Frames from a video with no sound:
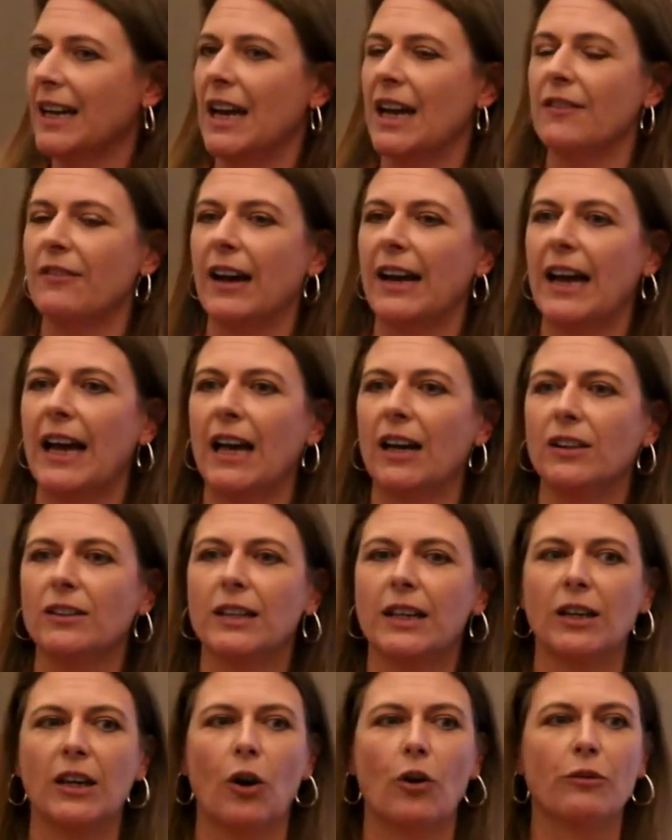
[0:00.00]
If I held
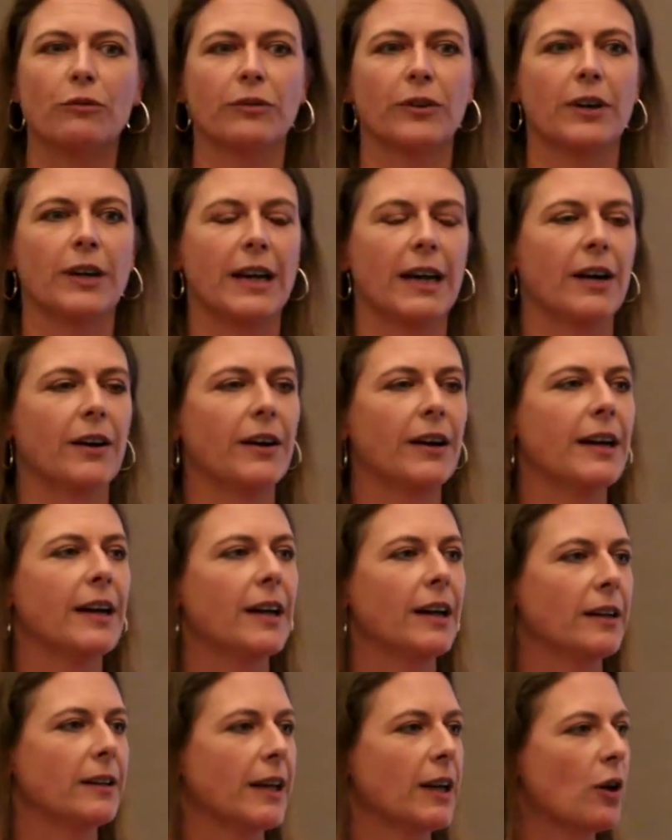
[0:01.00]
it over an
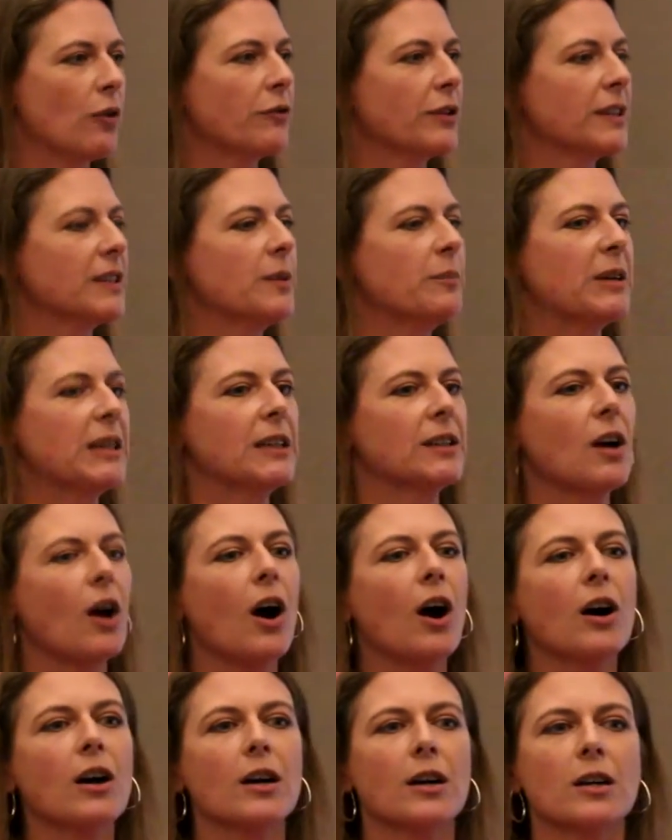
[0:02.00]
area, like over somebody's
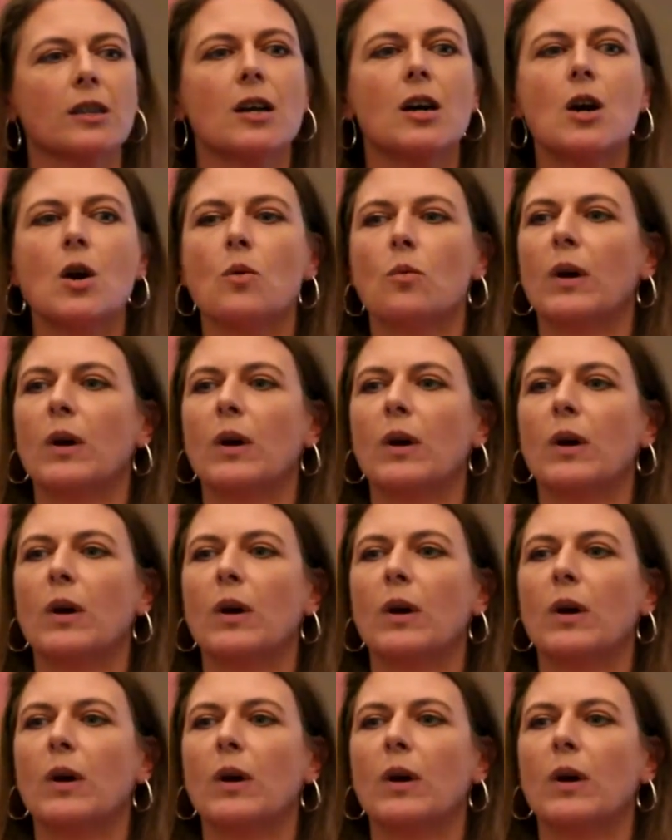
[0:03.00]
heart,